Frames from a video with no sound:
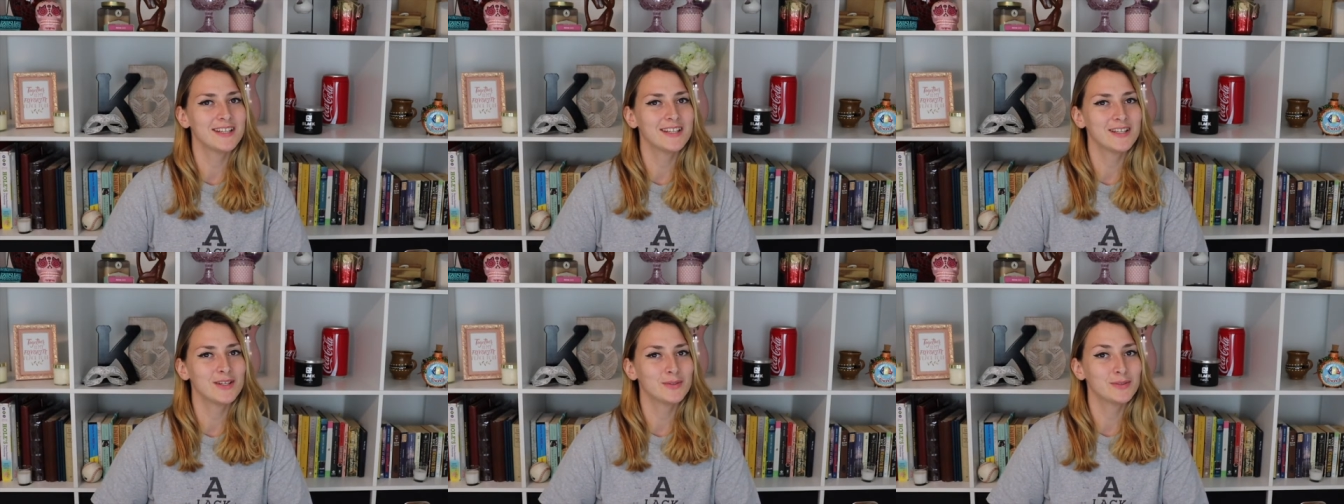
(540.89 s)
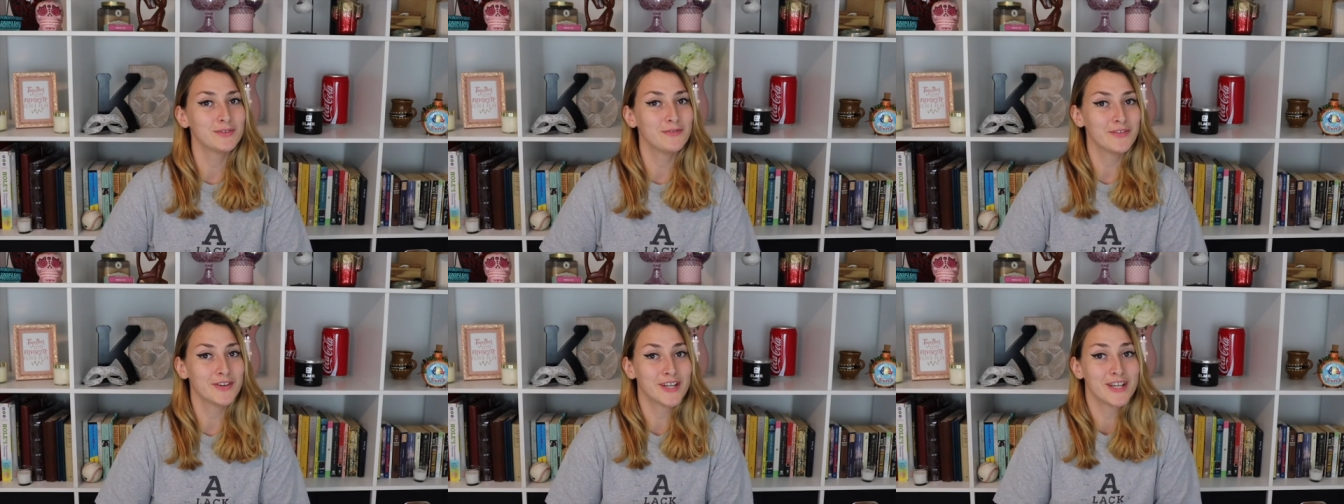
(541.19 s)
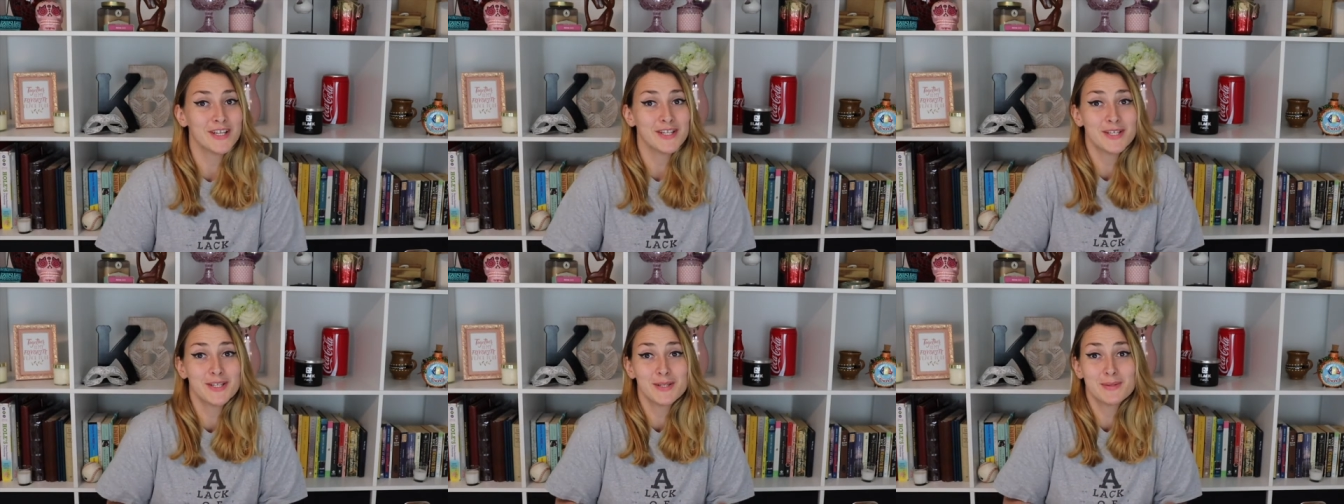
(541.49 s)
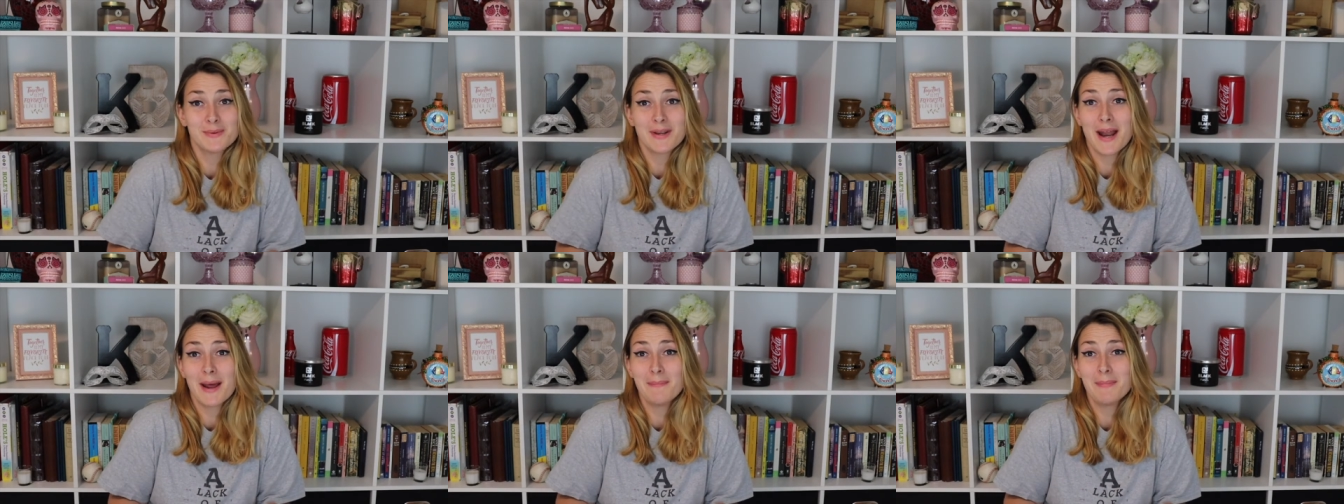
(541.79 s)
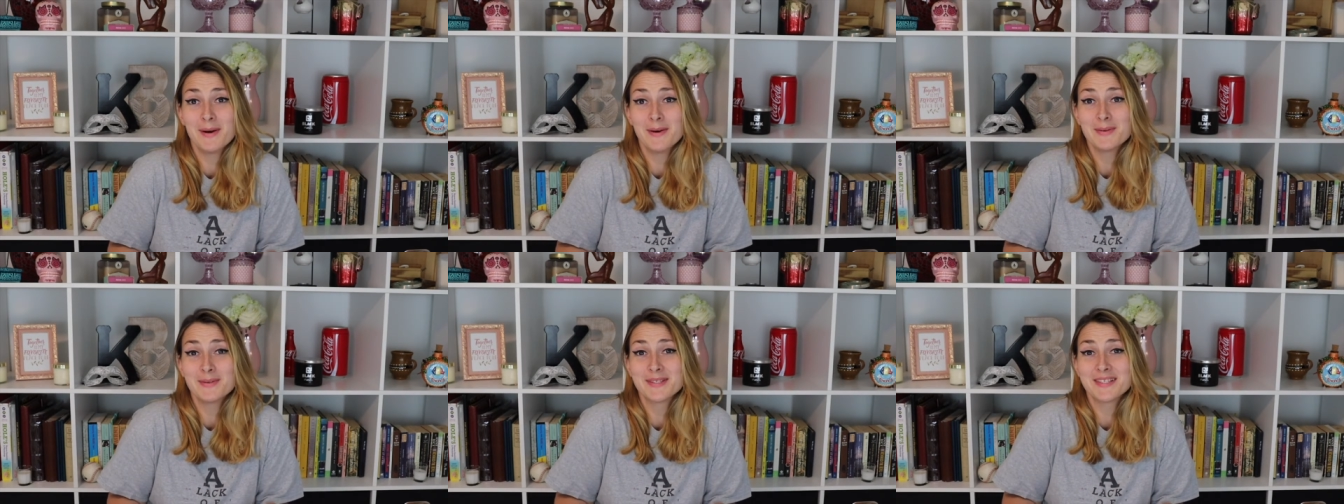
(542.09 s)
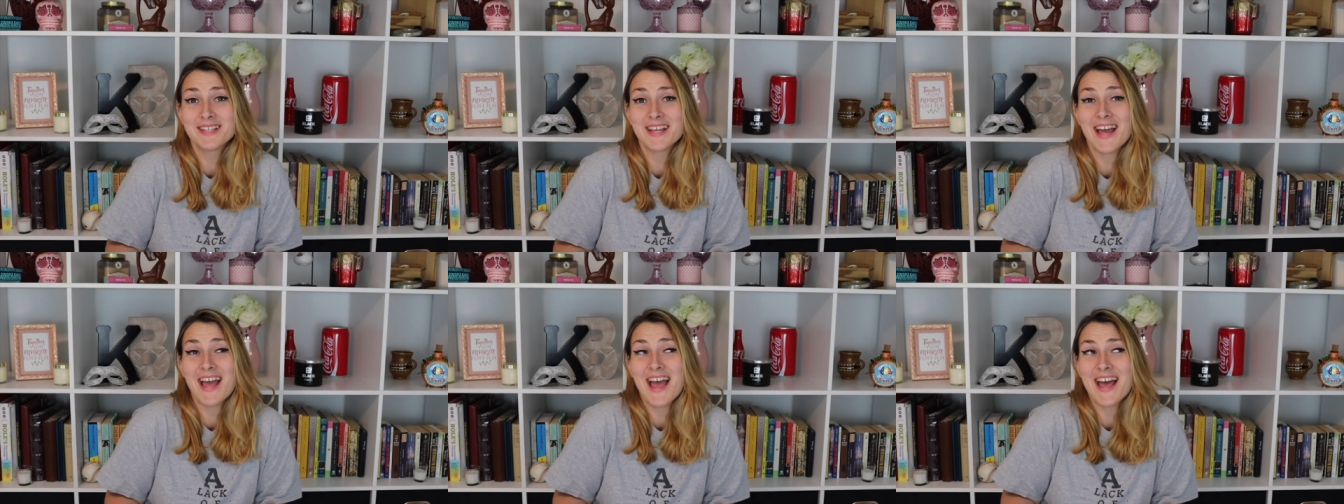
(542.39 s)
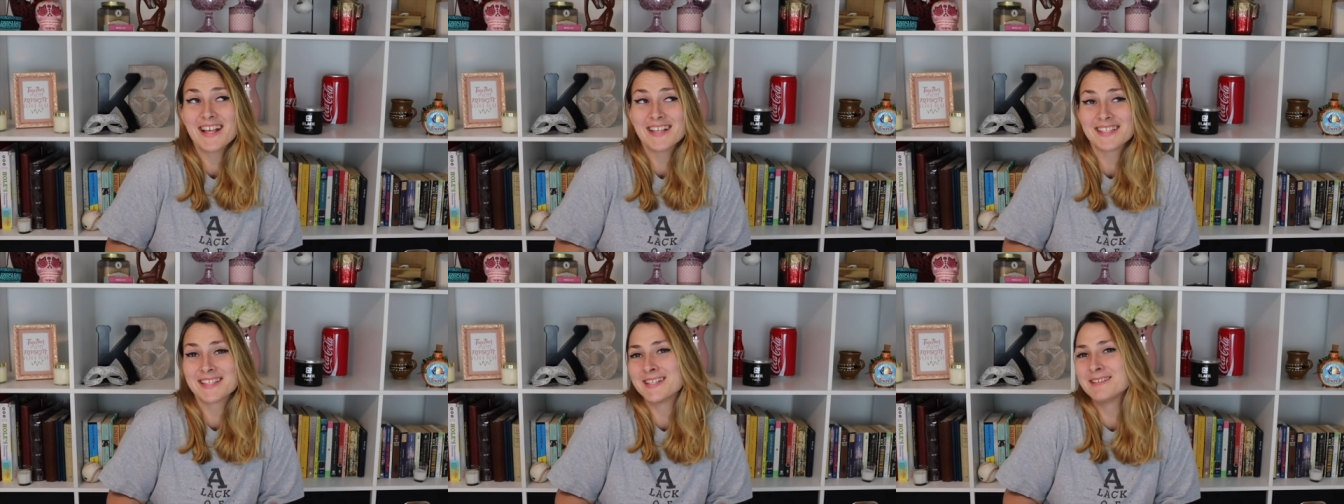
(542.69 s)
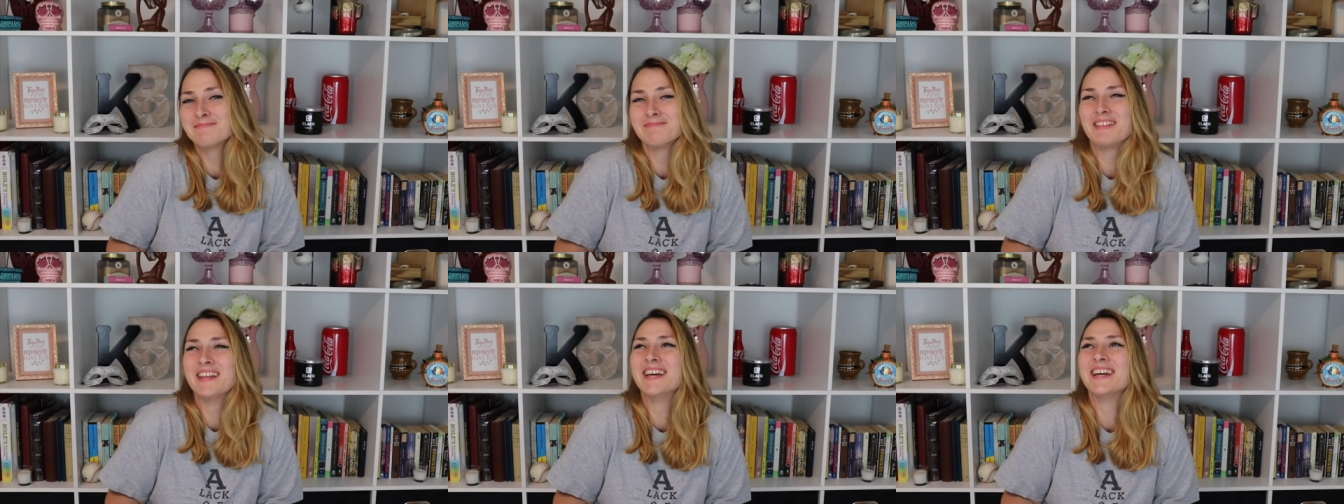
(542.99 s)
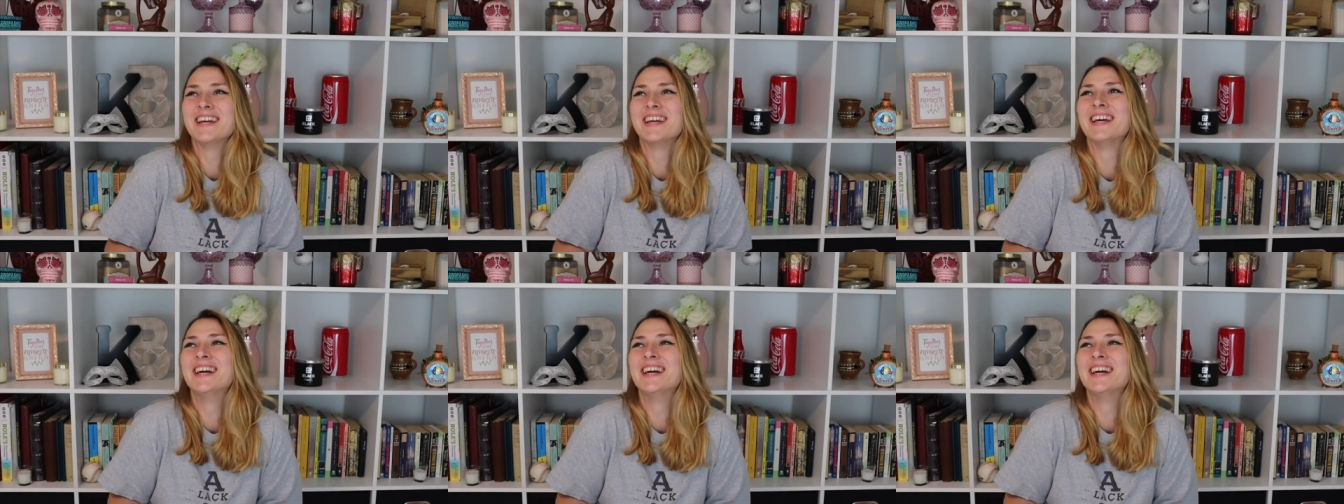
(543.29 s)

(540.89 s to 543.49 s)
notifications when I post something.